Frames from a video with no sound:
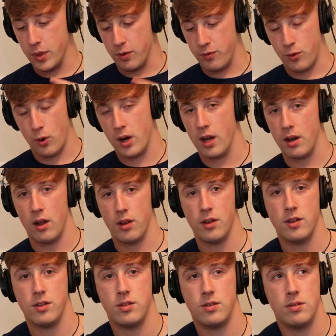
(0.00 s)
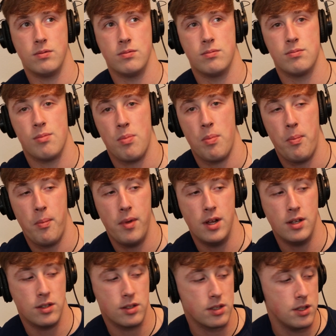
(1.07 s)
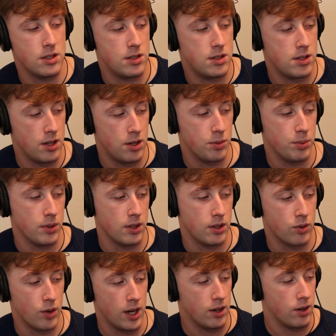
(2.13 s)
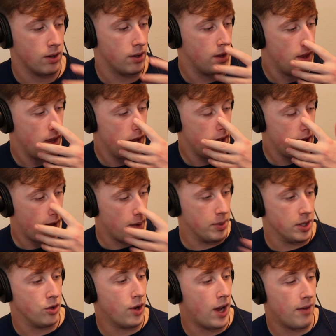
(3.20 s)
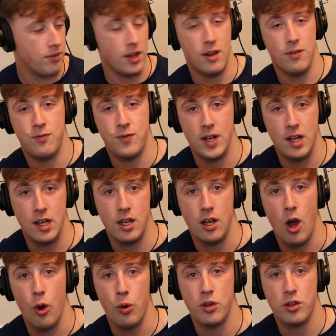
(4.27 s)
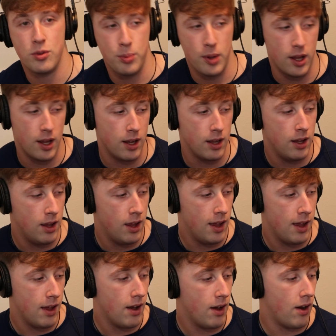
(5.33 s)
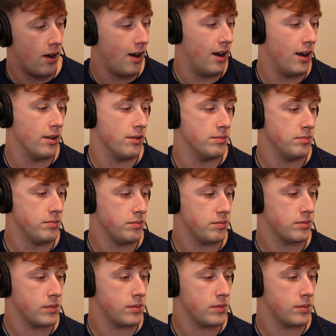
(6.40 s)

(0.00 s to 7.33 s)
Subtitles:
the forehead on this is considerably greater I mean, you have the Infinity O display on